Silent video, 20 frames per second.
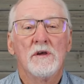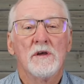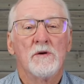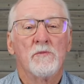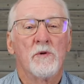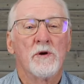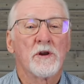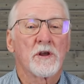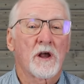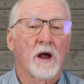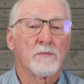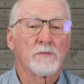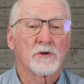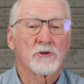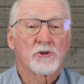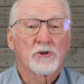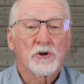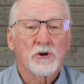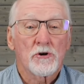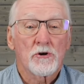When you come to
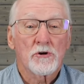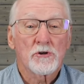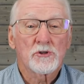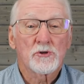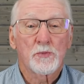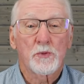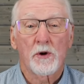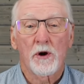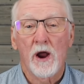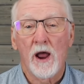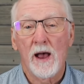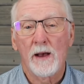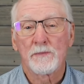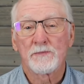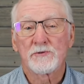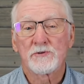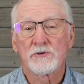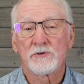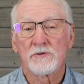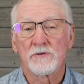church,
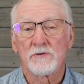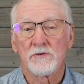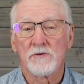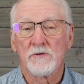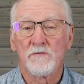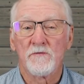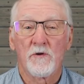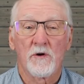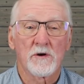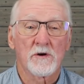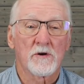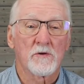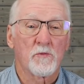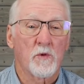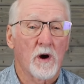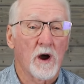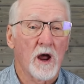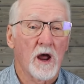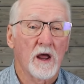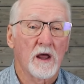perhaps you've wondered
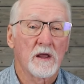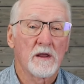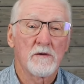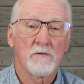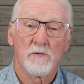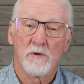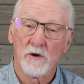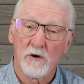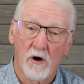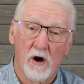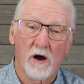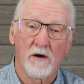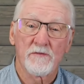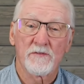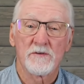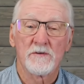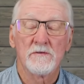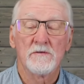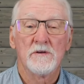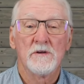why we
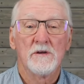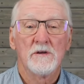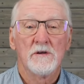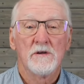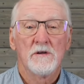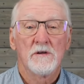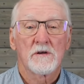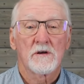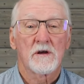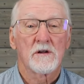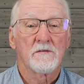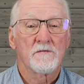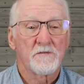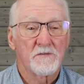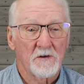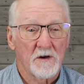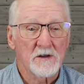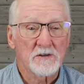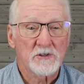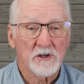often
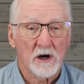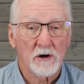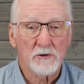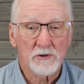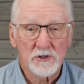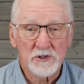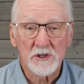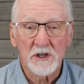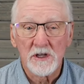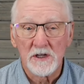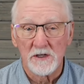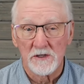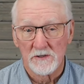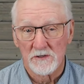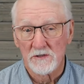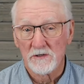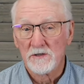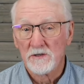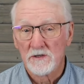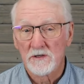confess our
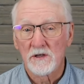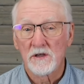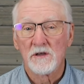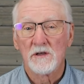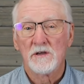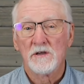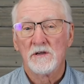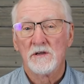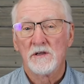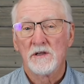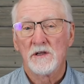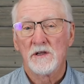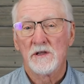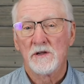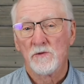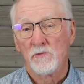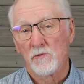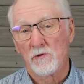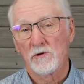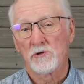sins
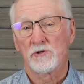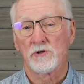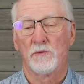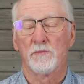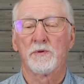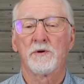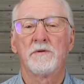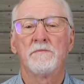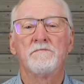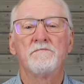in worship.